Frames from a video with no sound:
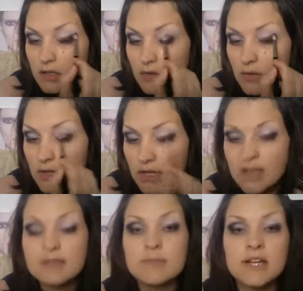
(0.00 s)
We're going to get
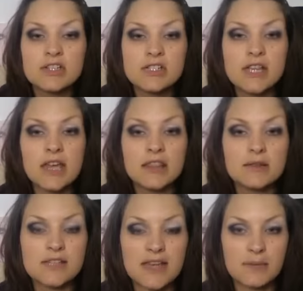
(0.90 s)
as much
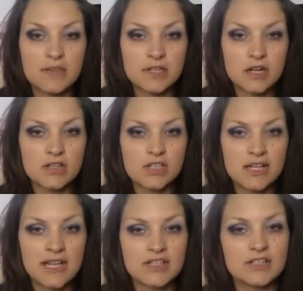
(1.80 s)
depth, depth as close to the
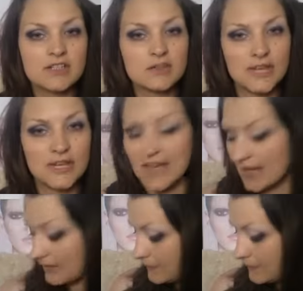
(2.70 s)
lashes as we can.